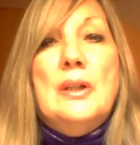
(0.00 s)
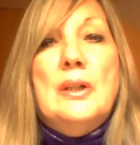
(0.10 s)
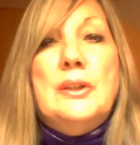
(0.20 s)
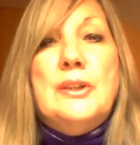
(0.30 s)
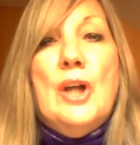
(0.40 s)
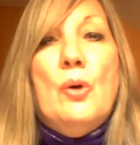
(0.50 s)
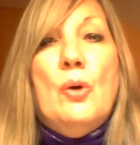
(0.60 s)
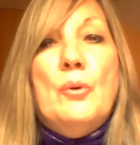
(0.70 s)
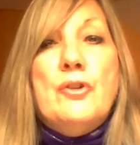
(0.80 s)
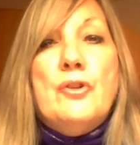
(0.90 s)

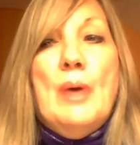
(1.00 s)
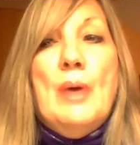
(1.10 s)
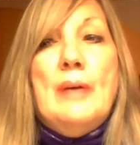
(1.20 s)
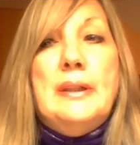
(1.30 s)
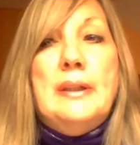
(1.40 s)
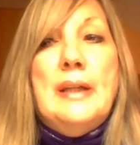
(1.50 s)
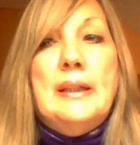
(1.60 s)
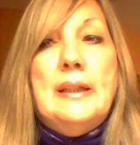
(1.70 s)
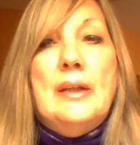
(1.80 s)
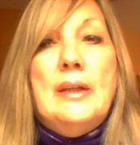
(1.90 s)
So this grounding
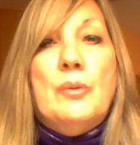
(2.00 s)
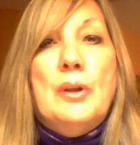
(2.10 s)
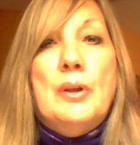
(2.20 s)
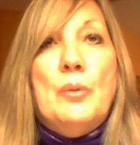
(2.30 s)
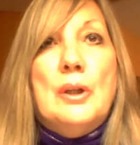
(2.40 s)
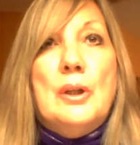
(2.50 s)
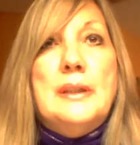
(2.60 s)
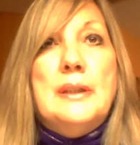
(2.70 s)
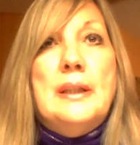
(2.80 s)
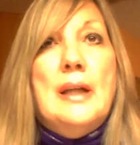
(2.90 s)
technique really
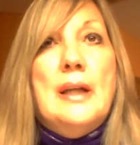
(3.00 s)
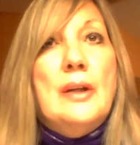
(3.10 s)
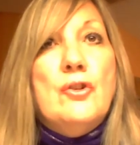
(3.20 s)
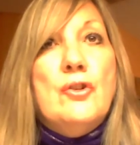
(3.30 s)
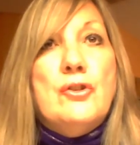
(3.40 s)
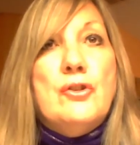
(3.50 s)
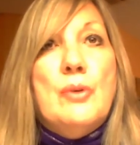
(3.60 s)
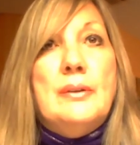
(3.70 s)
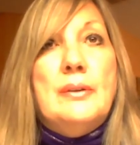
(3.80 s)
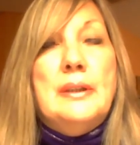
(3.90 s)
works, and then I use this
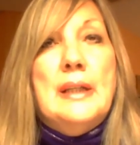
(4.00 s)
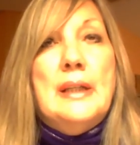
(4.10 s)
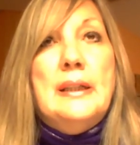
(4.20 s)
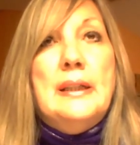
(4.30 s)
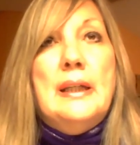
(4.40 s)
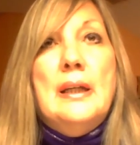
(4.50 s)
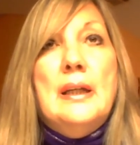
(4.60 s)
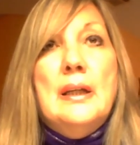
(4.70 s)
grounding technique